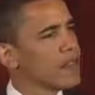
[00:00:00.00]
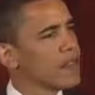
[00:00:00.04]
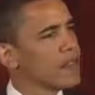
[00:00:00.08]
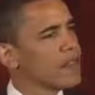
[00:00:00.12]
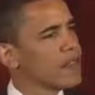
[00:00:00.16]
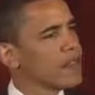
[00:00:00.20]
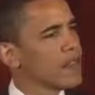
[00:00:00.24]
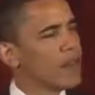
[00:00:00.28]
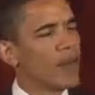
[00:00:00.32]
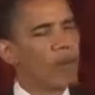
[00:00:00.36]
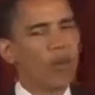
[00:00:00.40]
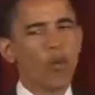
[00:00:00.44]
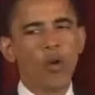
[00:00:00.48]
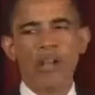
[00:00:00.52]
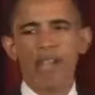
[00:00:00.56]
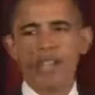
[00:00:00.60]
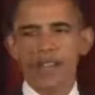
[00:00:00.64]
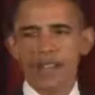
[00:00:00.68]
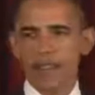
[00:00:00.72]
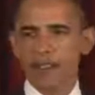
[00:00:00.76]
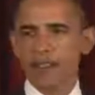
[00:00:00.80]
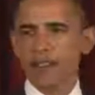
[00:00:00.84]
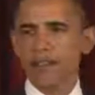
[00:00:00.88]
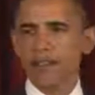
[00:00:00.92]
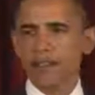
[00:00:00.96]
some
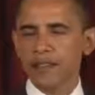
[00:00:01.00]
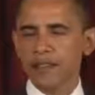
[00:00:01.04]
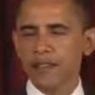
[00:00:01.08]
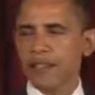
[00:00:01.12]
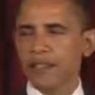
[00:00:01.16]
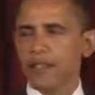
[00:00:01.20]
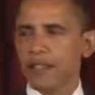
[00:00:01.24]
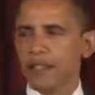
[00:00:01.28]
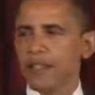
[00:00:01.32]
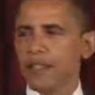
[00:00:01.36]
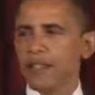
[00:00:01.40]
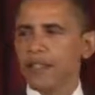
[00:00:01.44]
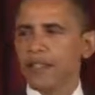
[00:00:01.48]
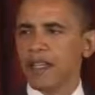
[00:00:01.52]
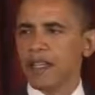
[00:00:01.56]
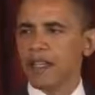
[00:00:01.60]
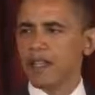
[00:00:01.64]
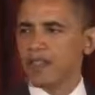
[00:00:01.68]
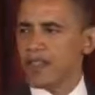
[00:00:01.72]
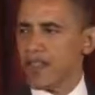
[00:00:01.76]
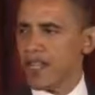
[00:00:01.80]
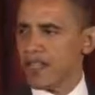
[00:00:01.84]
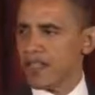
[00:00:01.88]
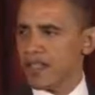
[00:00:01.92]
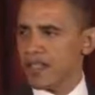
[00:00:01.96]
way,
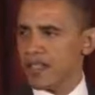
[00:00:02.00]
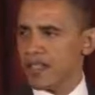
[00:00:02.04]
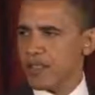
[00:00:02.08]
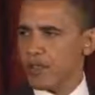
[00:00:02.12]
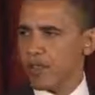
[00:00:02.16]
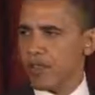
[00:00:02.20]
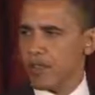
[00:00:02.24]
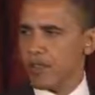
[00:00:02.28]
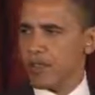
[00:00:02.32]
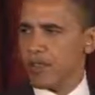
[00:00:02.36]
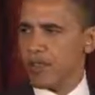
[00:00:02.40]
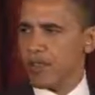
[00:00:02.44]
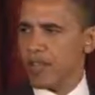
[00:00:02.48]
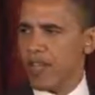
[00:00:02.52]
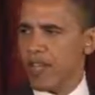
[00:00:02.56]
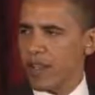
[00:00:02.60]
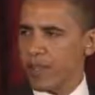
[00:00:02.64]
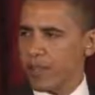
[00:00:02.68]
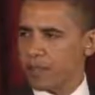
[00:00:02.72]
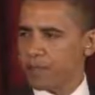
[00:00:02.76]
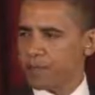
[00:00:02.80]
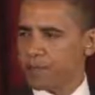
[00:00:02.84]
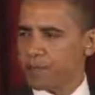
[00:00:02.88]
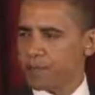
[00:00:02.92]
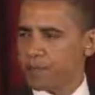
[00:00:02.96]
justice would prevail.
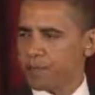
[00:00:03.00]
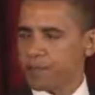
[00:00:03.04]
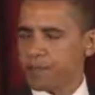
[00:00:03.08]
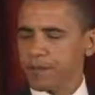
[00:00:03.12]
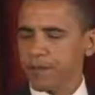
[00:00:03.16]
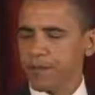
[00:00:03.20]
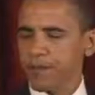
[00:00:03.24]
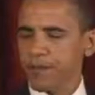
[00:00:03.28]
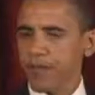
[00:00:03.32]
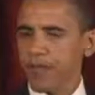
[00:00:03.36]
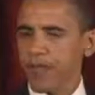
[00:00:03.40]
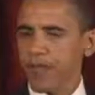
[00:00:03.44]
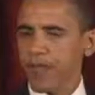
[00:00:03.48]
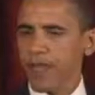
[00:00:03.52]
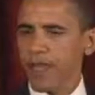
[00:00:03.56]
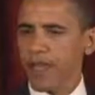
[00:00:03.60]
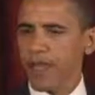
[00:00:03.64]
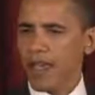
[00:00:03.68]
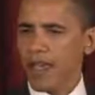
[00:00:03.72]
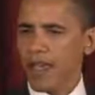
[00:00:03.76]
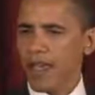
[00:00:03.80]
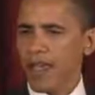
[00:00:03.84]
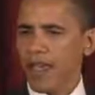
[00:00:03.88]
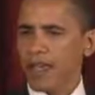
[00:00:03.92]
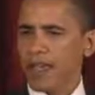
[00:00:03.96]

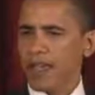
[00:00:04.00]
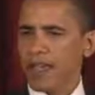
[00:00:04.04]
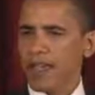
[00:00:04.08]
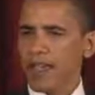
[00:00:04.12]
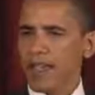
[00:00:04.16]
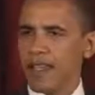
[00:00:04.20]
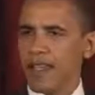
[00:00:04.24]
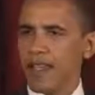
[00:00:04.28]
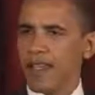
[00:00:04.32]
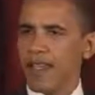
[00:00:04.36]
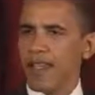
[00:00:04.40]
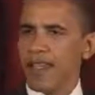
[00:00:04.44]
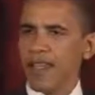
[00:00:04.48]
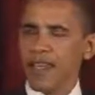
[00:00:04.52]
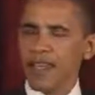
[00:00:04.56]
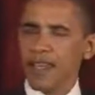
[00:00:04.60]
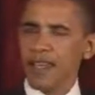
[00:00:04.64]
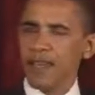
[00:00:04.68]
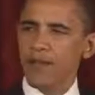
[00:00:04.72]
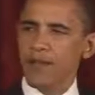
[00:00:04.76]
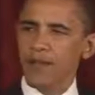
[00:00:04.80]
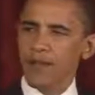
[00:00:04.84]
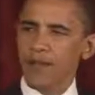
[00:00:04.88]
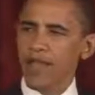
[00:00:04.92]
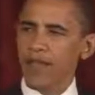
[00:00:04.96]
And
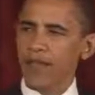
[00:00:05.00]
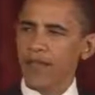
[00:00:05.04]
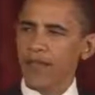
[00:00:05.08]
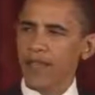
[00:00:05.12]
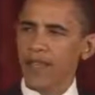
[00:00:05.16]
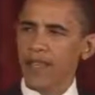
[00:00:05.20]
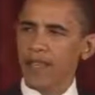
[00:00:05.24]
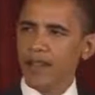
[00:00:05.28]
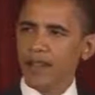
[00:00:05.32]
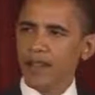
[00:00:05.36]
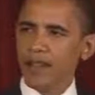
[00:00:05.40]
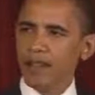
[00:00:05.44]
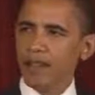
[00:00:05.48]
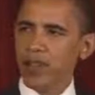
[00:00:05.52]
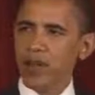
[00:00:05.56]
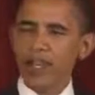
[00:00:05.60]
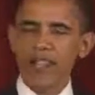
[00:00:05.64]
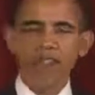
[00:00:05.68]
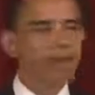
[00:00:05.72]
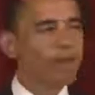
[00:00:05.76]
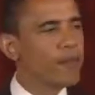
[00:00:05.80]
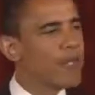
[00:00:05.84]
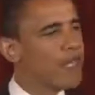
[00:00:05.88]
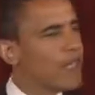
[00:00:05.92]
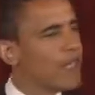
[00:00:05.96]
that
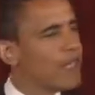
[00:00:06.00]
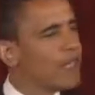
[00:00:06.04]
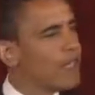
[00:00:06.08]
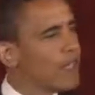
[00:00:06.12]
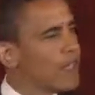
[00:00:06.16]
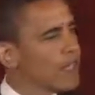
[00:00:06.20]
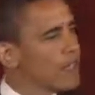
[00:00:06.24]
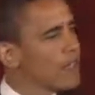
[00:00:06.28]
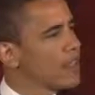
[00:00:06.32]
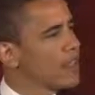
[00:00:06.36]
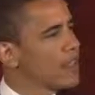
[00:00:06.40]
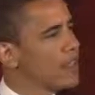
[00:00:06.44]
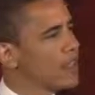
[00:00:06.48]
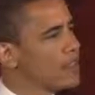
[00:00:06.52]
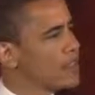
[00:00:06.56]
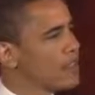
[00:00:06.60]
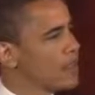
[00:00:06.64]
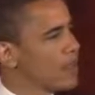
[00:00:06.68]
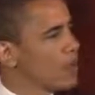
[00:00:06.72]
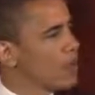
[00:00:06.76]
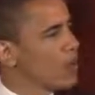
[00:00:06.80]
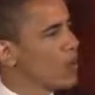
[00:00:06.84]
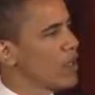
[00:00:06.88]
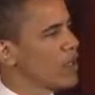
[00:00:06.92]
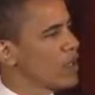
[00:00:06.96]
brief meeting, I think, in
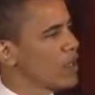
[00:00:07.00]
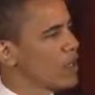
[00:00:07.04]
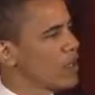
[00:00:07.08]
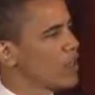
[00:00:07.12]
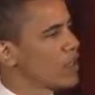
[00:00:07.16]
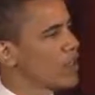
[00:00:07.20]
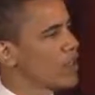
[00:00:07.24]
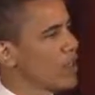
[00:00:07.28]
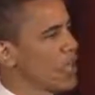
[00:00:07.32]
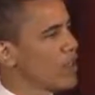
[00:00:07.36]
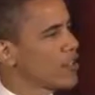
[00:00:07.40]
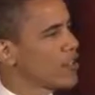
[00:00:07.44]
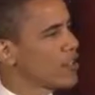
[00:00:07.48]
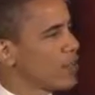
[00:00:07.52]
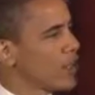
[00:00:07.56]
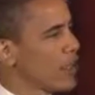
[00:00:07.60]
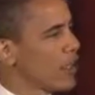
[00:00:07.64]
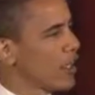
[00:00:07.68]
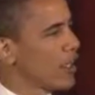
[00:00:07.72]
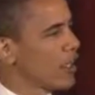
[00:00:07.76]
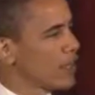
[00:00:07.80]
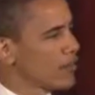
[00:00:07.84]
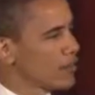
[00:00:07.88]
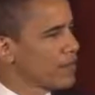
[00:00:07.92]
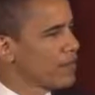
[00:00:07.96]
some ways changed my
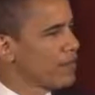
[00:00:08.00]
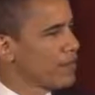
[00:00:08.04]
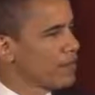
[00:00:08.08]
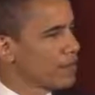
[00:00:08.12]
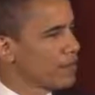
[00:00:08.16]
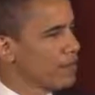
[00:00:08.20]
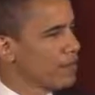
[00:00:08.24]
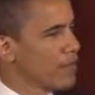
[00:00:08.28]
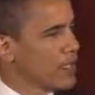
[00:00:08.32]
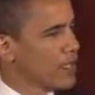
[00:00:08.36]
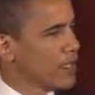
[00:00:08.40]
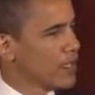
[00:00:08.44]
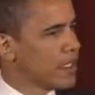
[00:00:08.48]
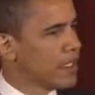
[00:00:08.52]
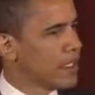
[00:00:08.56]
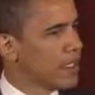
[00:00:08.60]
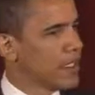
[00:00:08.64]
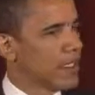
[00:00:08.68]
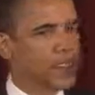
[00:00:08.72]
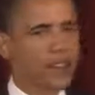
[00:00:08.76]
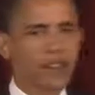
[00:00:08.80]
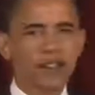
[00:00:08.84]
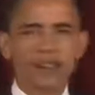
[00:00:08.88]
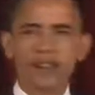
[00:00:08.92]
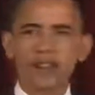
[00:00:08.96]
life,
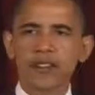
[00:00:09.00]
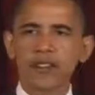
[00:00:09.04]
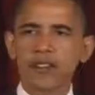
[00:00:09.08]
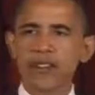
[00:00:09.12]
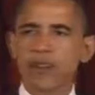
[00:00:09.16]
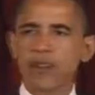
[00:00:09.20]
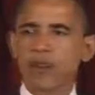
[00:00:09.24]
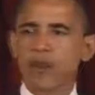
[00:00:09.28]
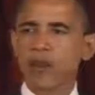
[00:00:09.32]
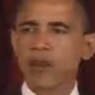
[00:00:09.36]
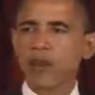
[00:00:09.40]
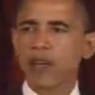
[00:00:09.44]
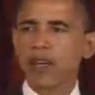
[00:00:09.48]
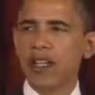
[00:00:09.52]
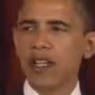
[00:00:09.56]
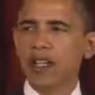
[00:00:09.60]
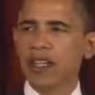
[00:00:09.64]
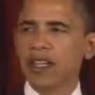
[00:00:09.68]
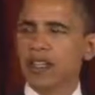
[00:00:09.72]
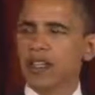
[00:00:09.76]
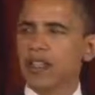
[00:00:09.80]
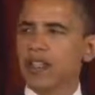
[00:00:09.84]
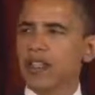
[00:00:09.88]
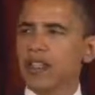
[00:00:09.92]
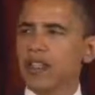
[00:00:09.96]
because what
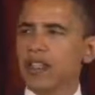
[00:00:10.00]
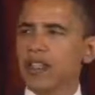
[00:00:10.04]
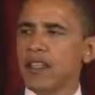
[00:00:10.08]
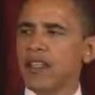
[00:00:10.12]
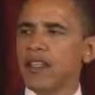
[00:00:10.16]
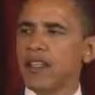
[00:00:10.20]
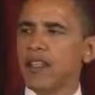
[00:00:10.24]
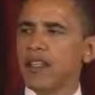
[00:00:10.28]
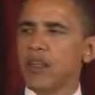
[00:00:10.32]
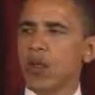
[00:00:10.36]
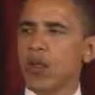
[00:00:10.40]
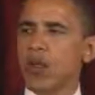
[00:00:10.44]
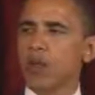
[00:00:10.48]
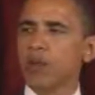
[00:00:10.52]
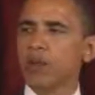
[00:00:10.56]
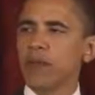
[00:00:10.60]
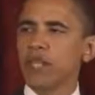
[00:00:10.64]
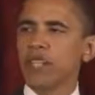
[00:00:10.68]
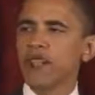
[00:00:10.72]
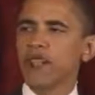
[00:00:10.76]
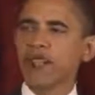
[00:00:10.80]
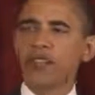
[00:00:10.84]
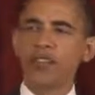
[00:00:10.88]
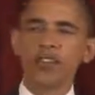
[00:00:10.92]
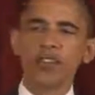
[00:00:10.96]
it told
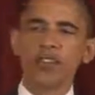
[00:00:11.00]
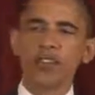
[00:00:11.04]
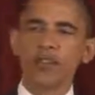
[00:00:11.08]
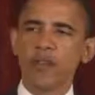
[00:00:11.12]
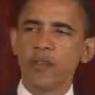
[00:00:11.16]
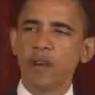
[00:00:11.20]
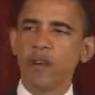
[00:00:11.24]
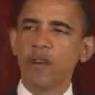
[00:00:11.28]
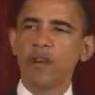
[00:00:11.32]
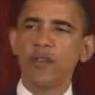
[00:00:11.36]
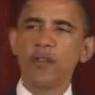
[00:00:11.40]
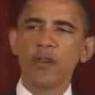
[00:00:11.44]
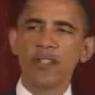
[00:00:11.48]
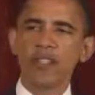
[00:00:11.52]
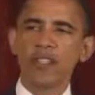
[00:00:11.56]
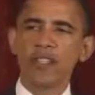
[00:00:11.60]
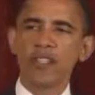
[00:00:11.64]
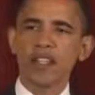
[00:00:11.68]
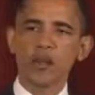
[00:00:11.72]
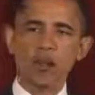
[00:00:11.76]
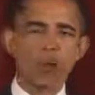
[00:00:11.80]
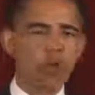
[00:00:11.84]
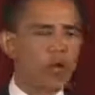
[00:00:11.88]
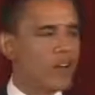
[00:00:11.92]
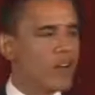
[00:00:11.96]
me, first of all, was
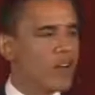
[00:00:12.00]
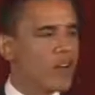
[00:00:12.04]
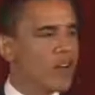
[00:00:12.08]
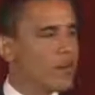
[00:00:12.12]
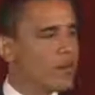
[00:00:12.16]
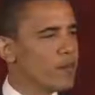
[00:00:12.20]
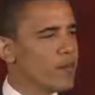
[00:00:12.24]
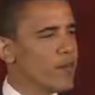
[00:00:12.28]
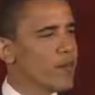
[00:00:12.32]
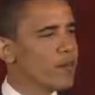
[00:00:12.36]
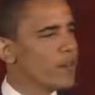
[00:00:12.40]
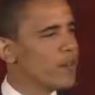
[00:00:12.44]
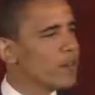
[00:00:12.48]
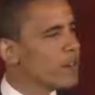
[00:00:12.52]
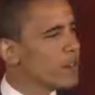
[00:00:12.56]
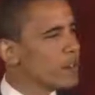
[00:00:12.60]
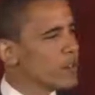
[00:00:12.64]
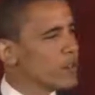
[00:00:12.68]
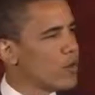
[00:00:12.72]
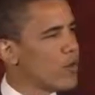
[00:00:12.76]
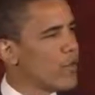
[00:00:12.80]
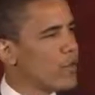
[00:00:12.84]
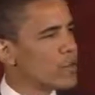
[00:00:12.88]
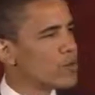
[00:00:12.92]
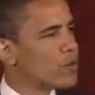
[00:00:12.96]
that ordinary people can
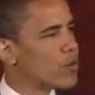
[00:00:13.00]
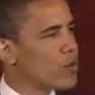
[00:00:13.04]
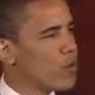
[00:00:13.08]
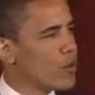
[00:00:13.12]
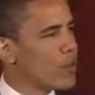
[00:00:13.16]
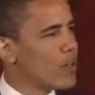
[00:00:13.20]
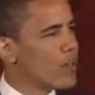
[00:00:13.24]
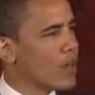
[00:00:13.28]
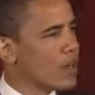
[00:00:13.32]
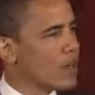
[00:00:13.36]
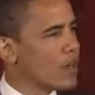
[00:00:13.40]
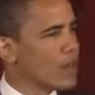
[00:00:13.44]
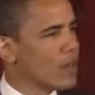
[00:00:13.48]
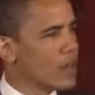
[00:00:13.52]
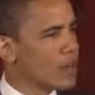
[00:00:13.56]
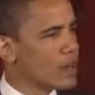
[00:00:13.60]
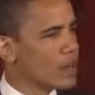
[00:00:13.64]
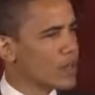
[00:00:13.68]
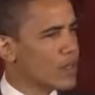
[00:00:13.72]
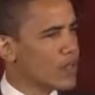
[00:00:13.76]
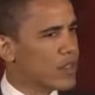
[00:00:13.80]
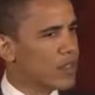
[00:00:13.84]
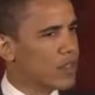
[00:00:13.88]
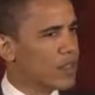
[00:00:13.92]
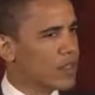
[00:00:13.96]
do extraordinary
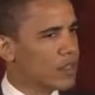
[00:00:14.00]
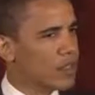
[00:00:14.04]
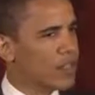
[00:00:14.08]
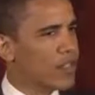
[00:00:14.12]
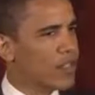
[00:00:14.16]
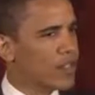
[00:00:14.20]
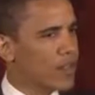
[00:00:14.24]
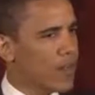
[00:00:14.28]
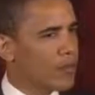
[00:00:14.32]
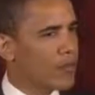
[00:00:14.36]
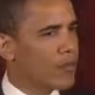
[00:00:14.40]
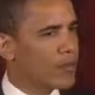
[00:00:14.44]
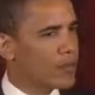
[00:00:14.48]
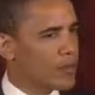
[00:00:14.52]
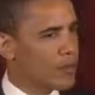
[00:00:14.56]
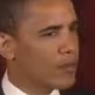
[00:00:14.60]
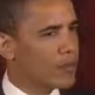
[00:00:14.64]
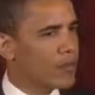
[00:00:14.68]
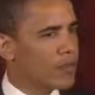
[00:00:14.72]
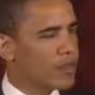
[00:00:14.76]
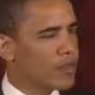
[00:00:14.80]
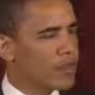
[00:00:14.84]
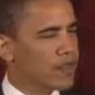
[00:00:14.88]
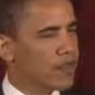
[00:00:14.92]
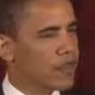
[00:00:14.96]
things when they're given an
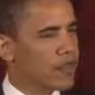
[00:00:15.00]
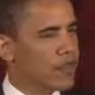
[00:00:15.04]
opportunity.